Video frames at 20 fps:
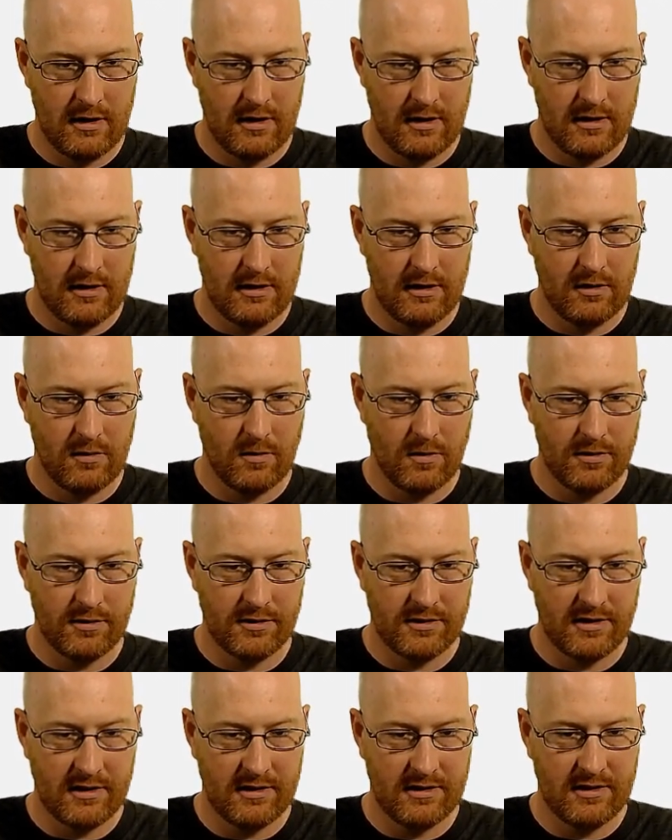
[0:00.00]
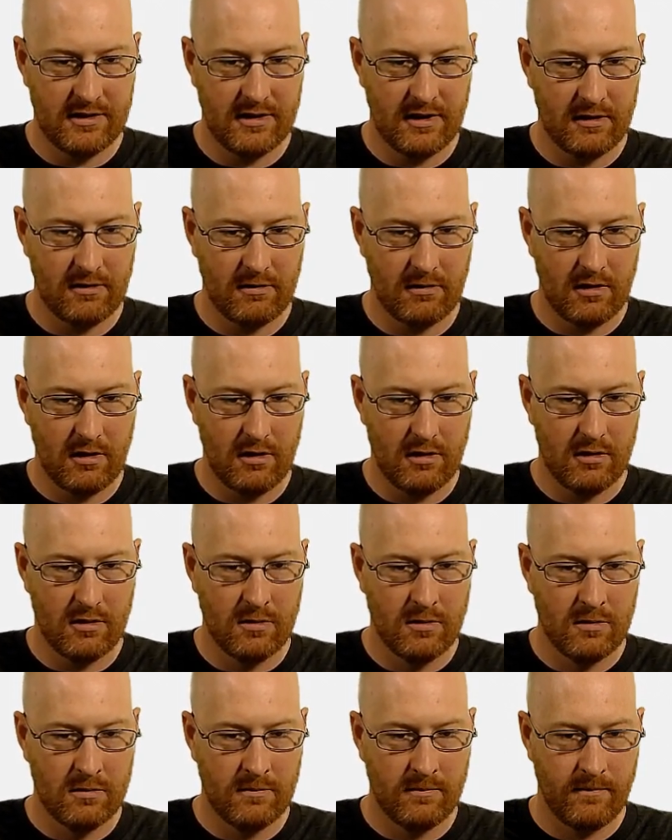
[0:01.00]
uh, equals
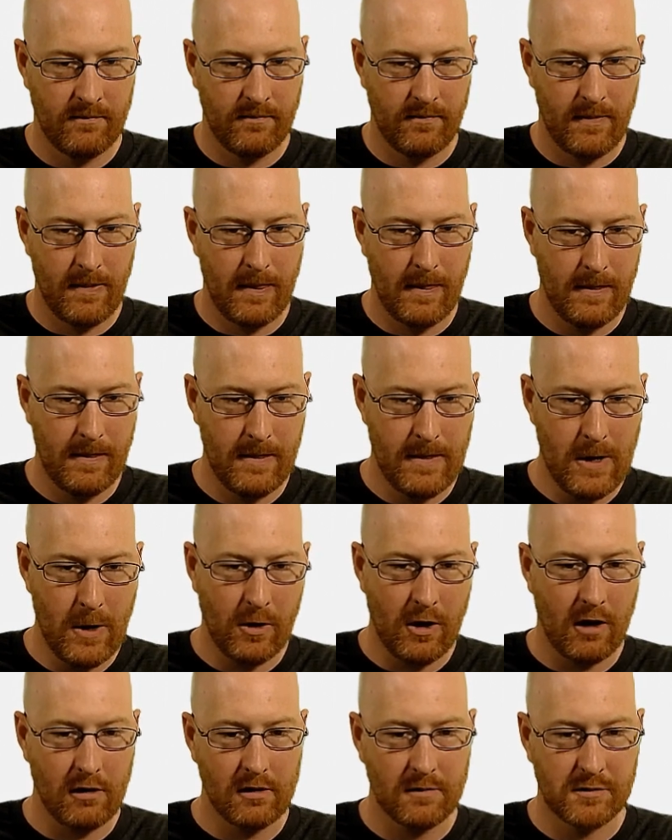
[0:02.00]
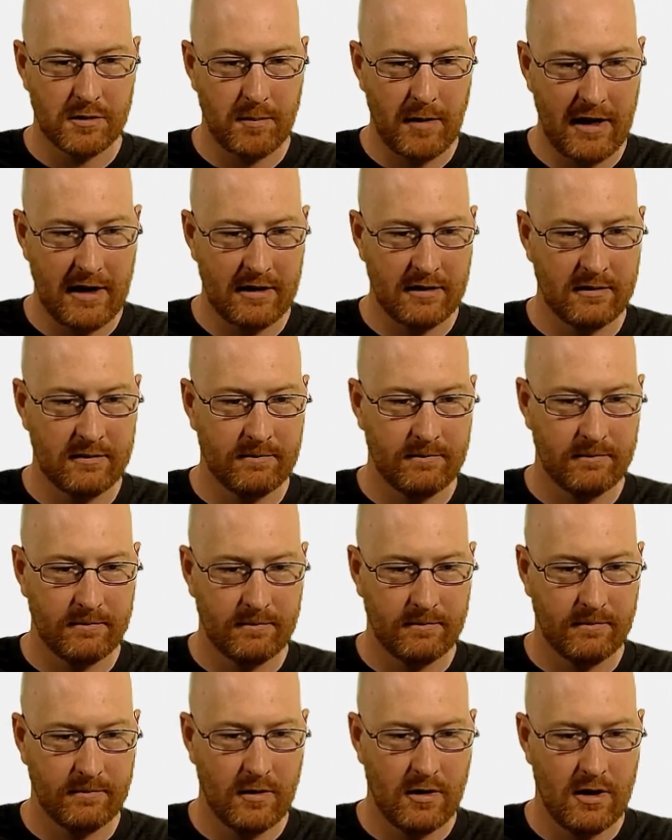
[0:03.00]
zero, no column span.
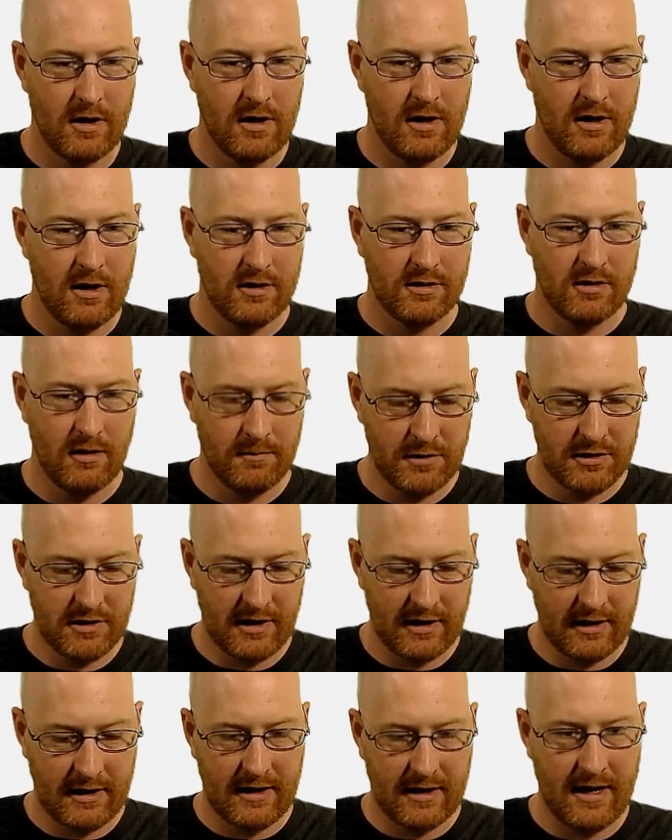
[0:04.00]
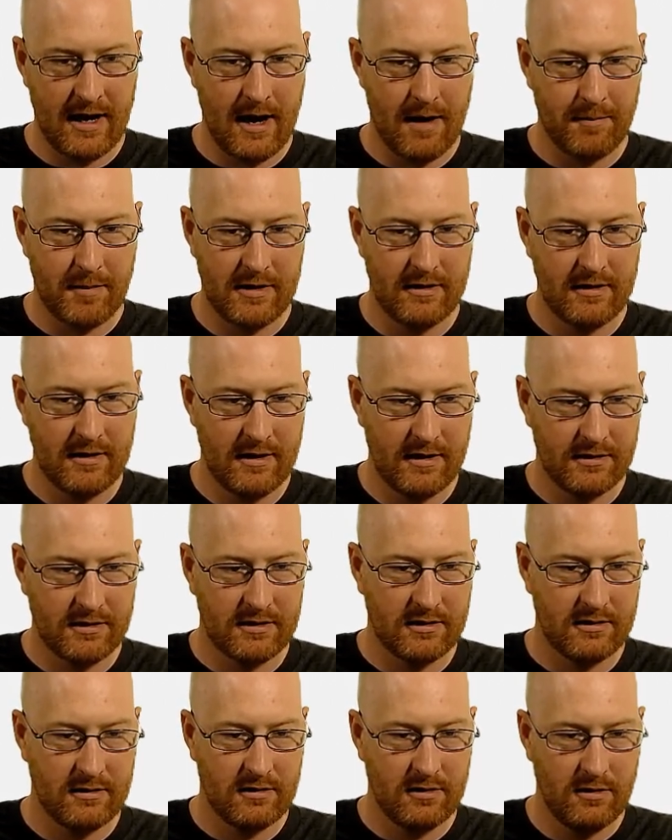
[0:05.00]
So I'm just gonna copy
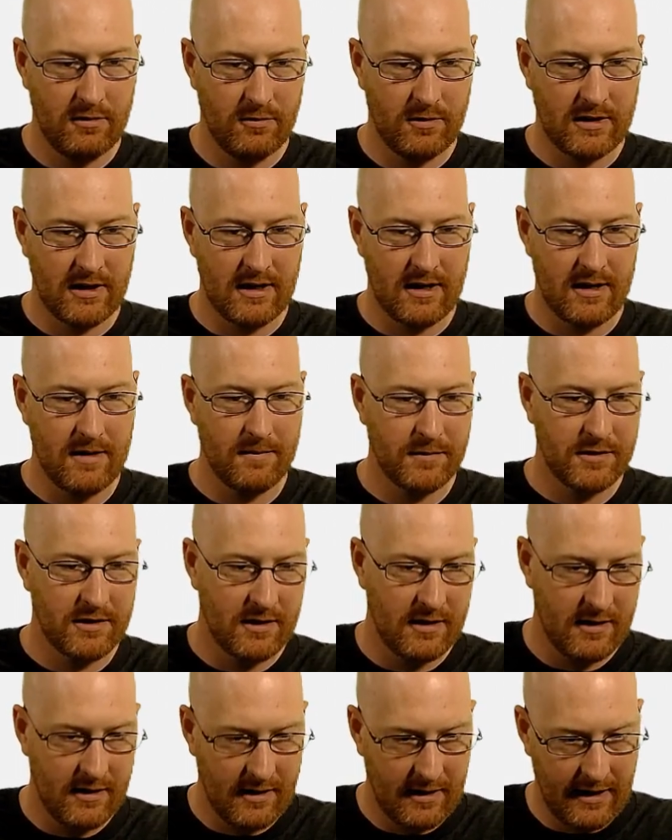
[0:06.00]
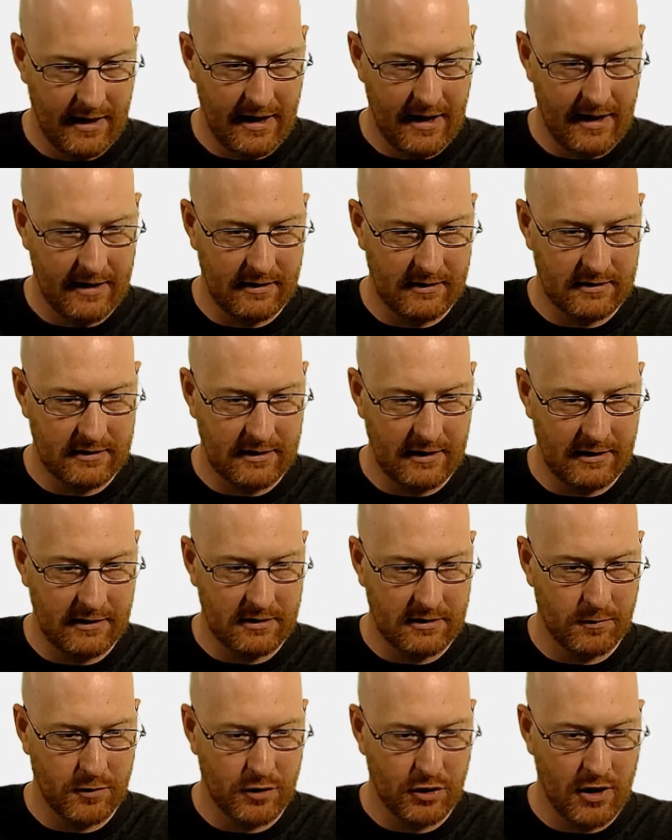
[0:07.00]
this two times, and instead of
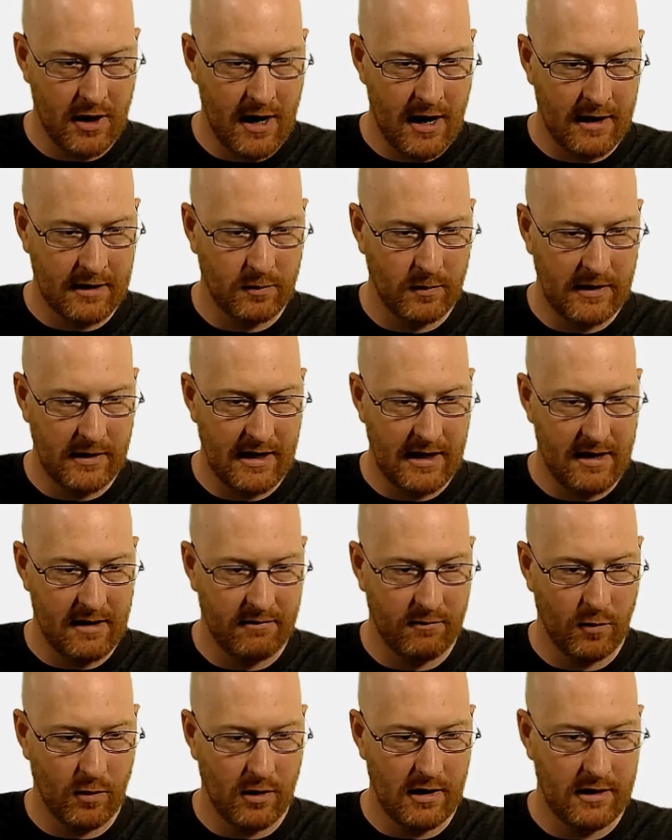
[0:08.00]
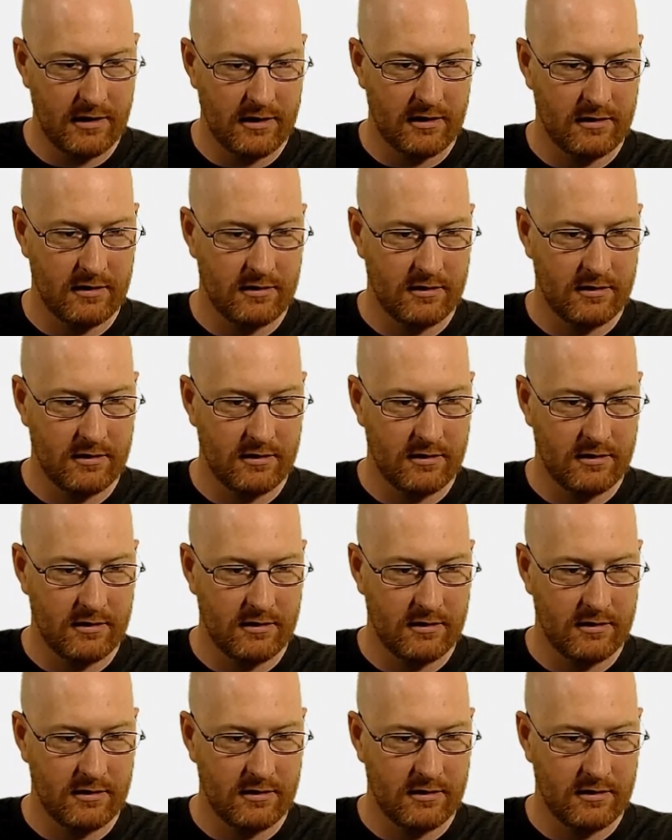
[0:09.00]
subtract, we have what?